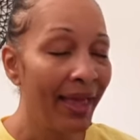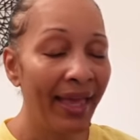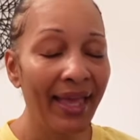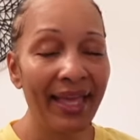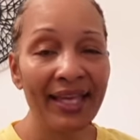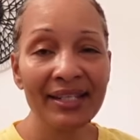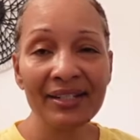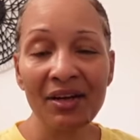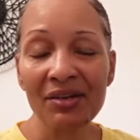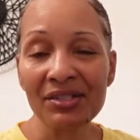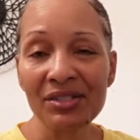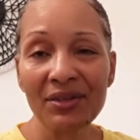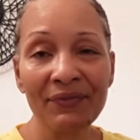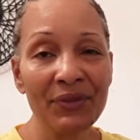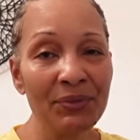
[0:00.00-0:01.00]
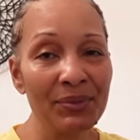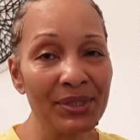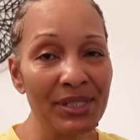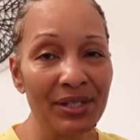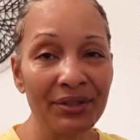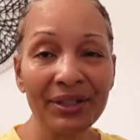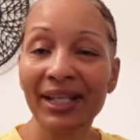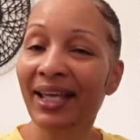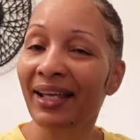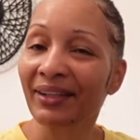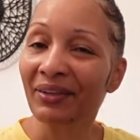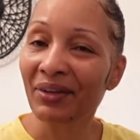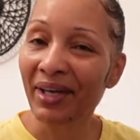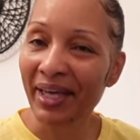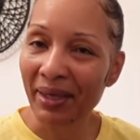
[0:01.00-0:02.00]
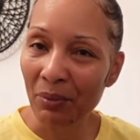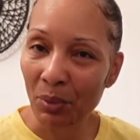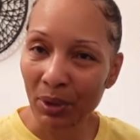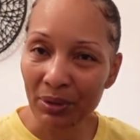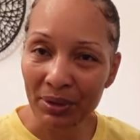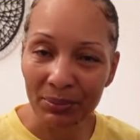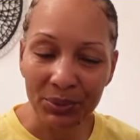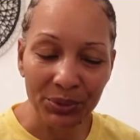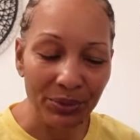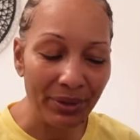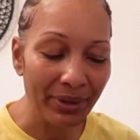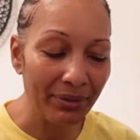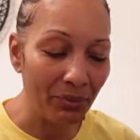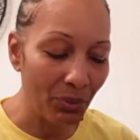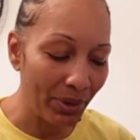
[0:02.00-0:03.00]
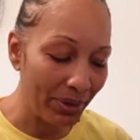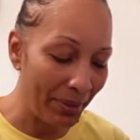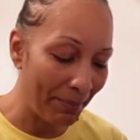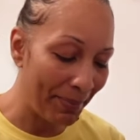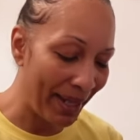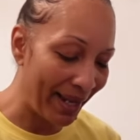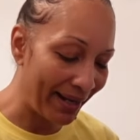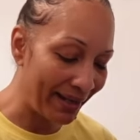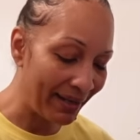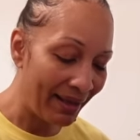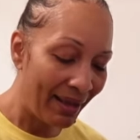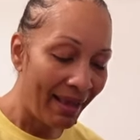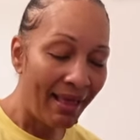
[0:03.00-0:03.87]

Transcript: And also, if you're returning, hello, hey, welcome, girl. Welcome back.